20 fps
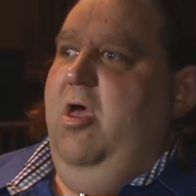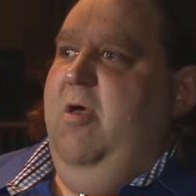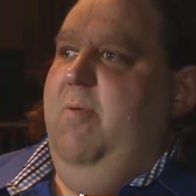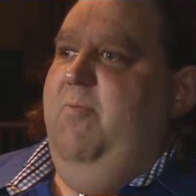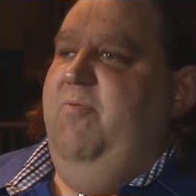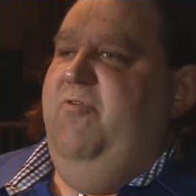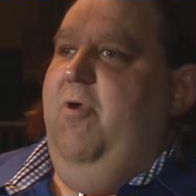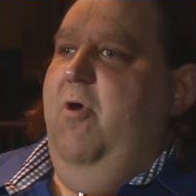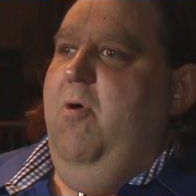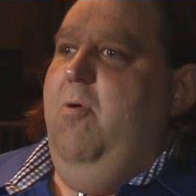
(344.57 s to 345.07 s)

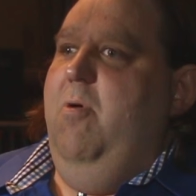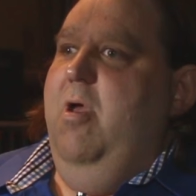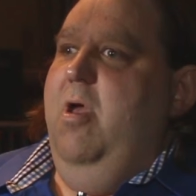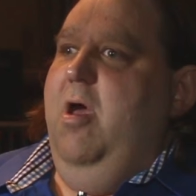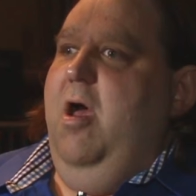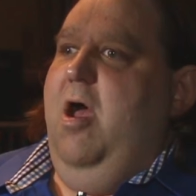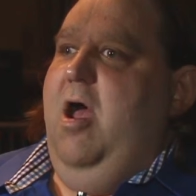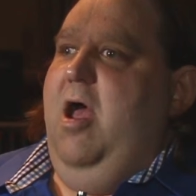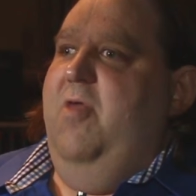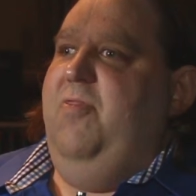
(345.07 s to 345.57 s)
Um, so
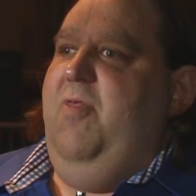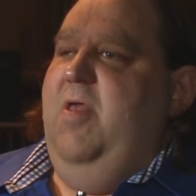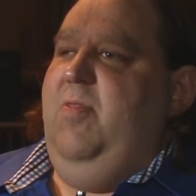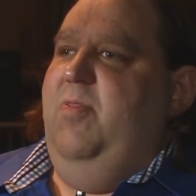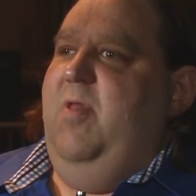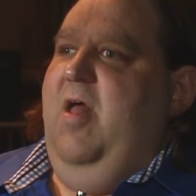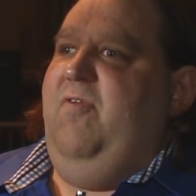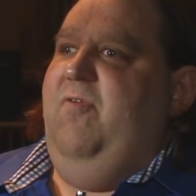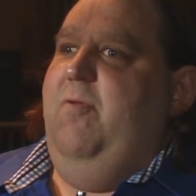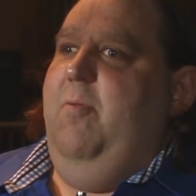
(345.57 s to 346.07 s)
I think
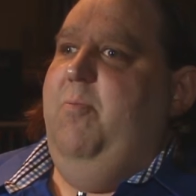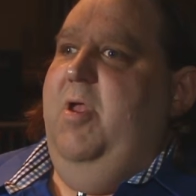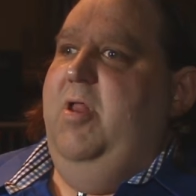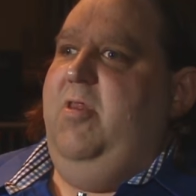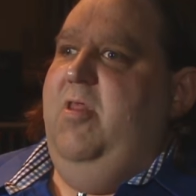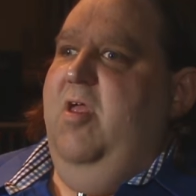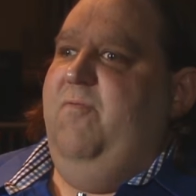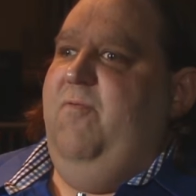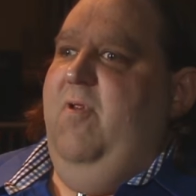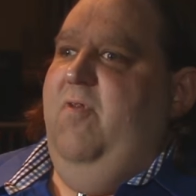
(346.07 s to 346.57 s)
that's the
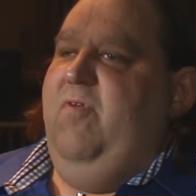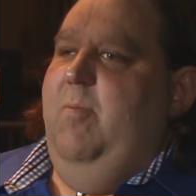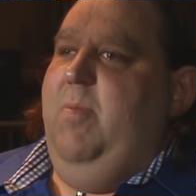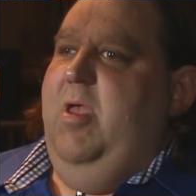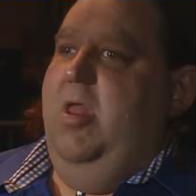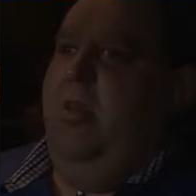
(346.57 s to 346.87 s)
big difference.